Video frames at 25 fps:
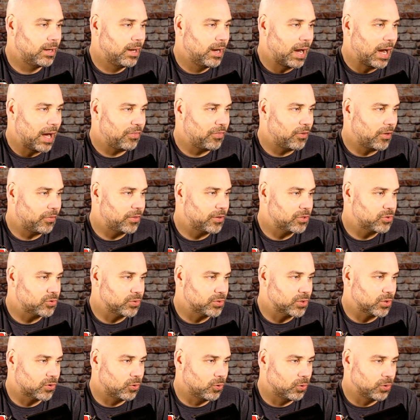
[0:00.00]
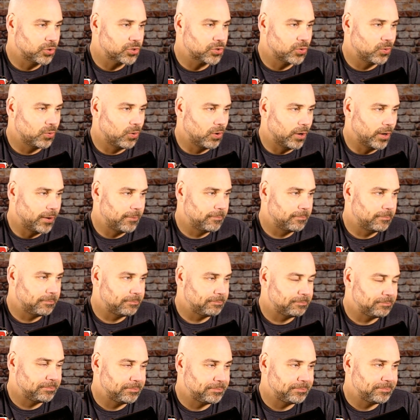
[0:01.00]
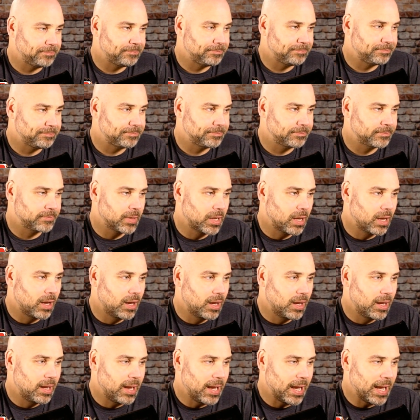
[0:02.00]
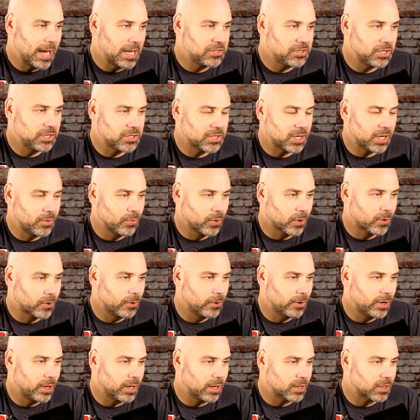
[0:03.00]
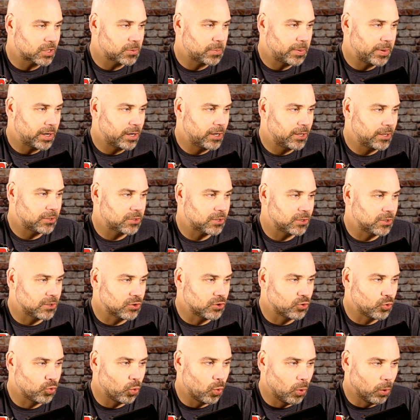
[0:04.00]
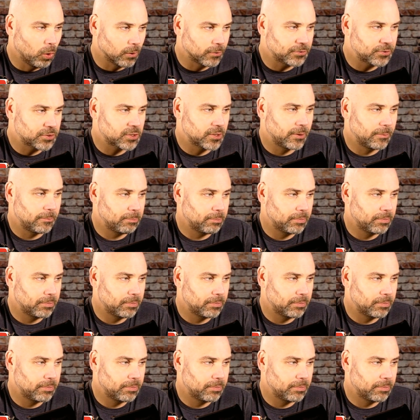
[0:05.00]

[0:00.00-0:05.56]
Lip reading: I thought this was a cool story. SEC recruiting experiences dwarfs